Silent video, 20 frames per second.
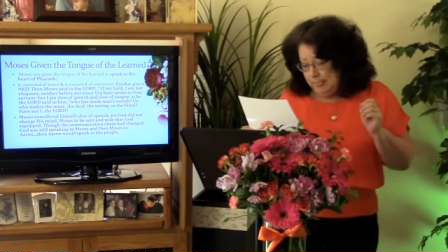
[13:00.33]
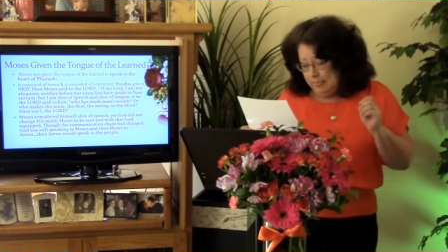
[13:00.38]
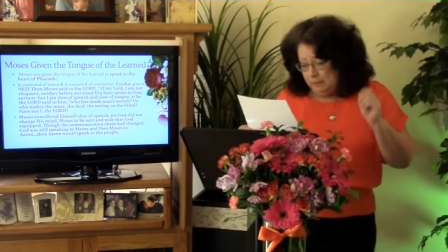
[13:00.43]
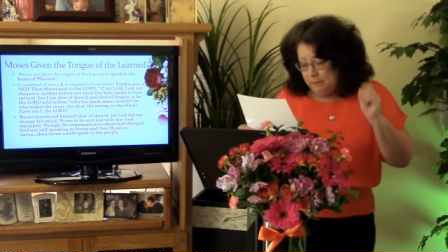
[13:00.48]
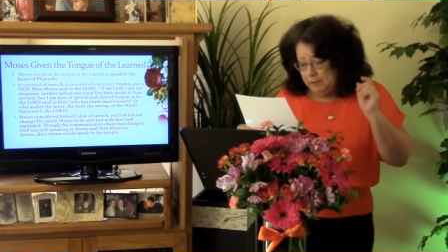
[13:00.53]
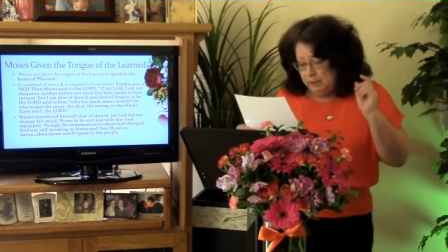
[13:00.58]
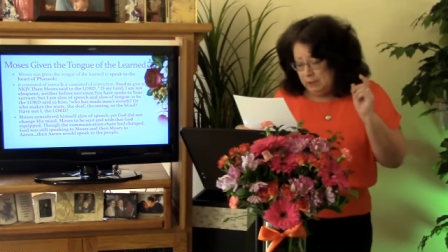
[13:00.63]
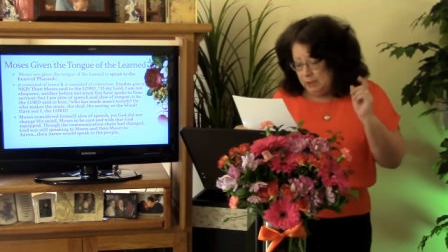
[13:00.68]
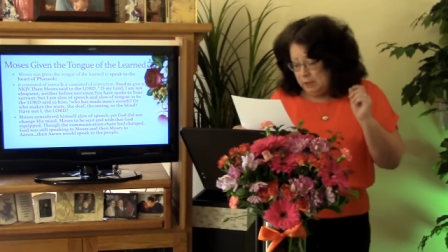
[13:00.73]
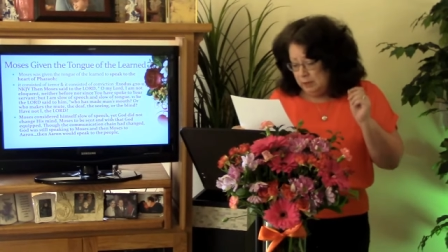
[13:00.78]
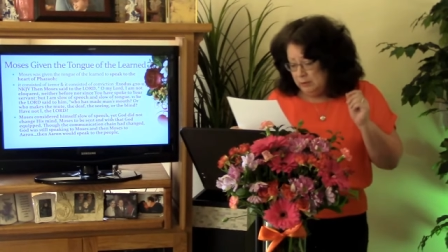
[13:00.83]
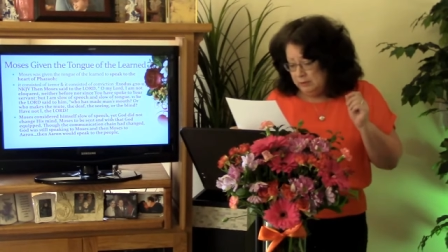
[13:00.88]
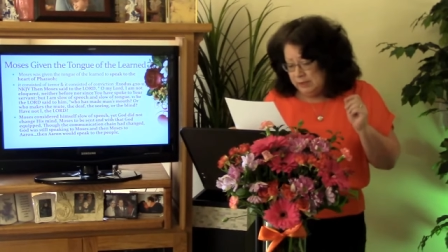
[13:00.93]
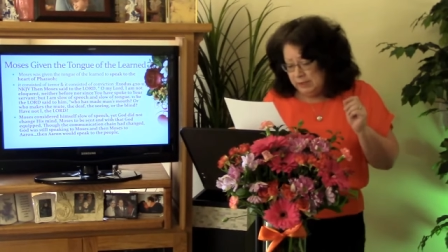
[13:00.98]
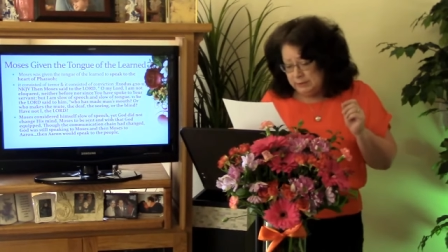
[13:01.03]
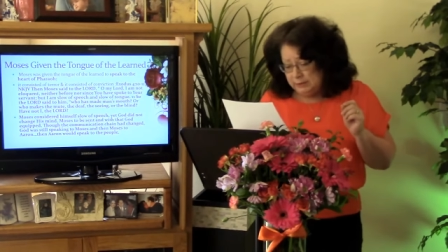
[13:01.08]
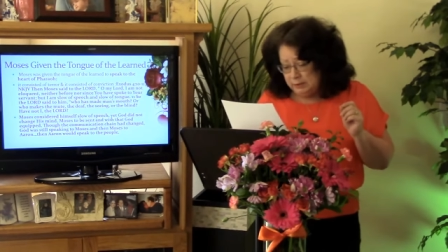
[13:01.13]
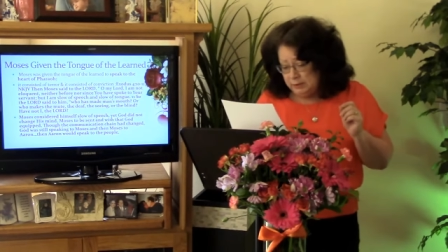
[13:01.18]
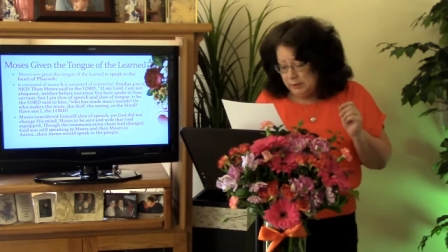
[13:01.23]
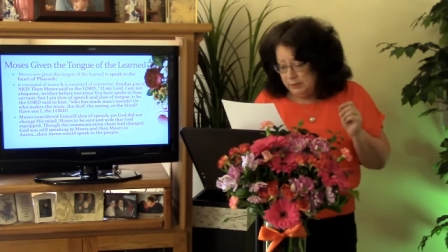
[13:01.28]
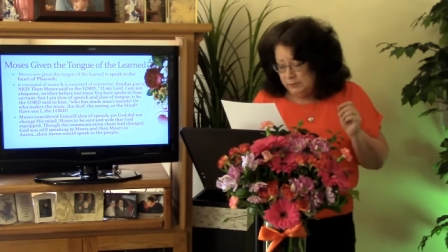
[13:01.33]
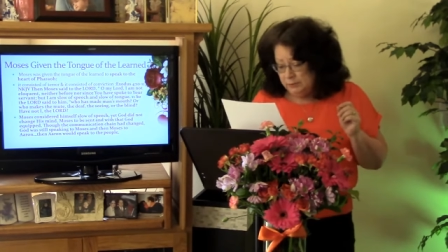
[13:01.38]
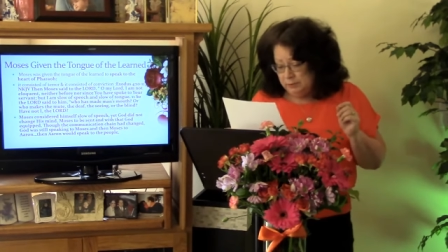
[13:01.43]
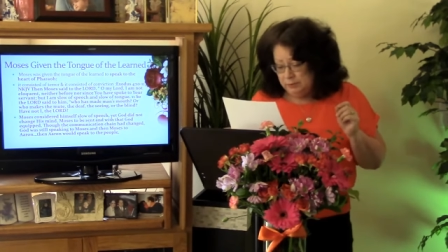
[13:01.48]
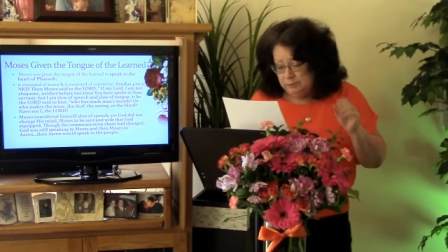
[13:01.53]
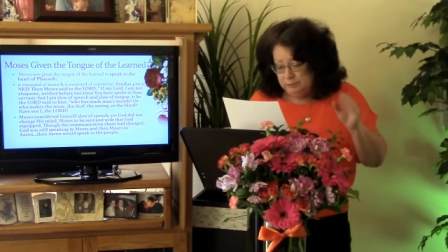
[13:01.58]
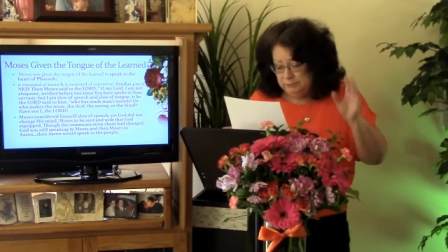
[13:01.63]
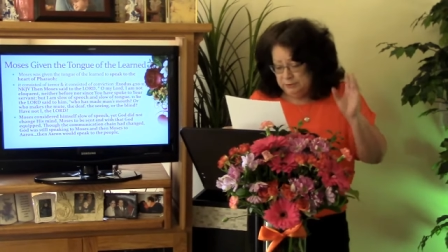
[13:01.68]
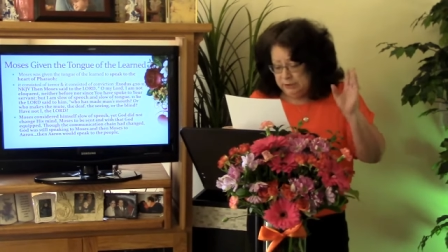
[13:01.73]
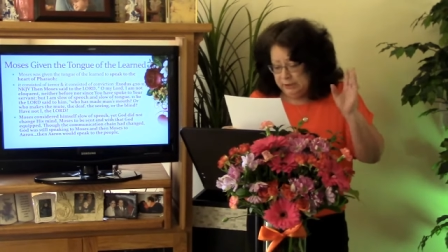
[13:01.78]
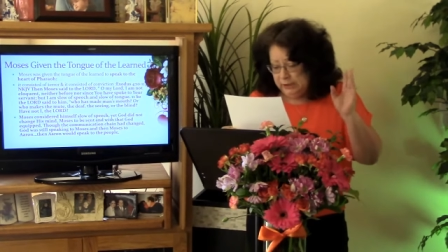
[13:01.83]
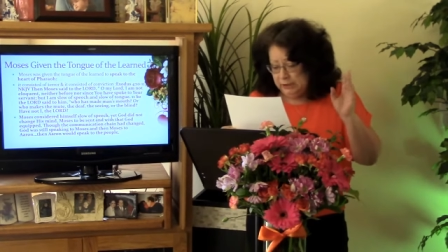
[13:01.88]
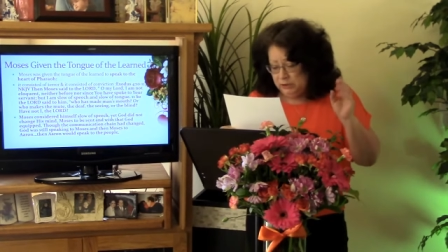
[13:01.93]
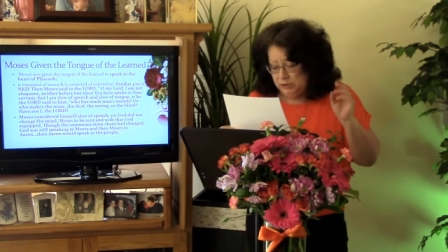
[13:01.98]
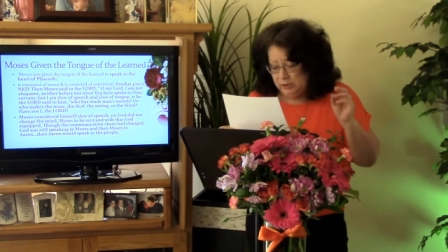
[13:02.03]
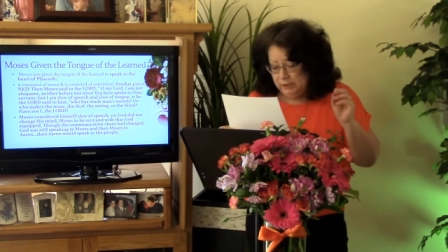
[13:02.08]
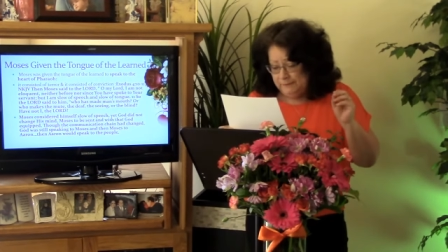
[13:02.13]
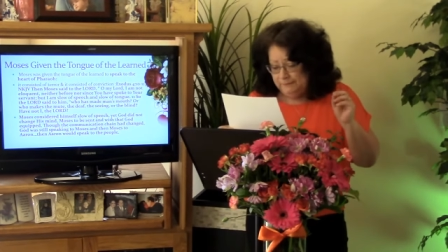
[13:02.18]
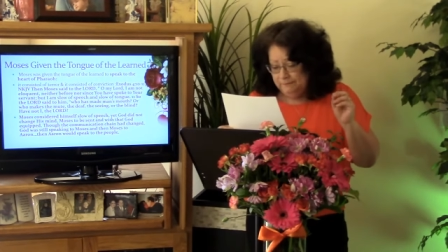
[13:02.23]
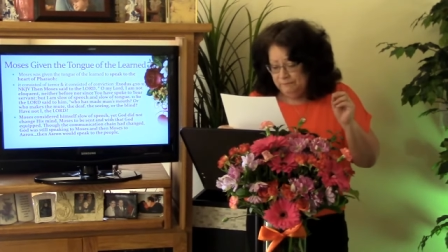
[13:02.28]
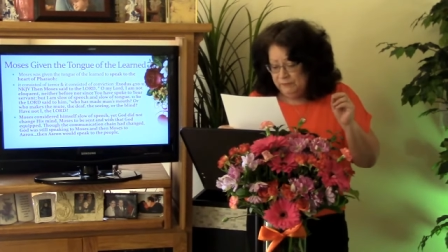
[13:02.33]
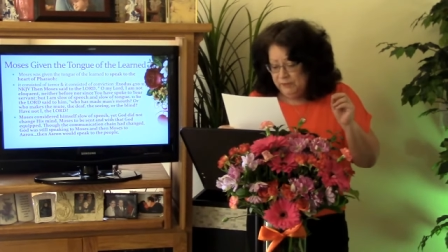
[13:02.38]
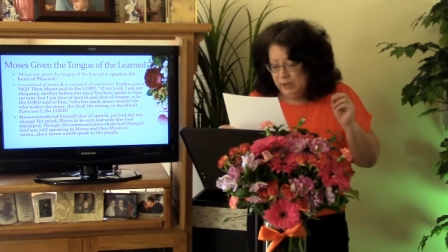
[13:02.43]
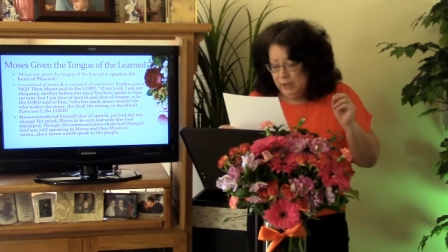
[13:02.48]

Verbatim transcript: But it, that's another teaching.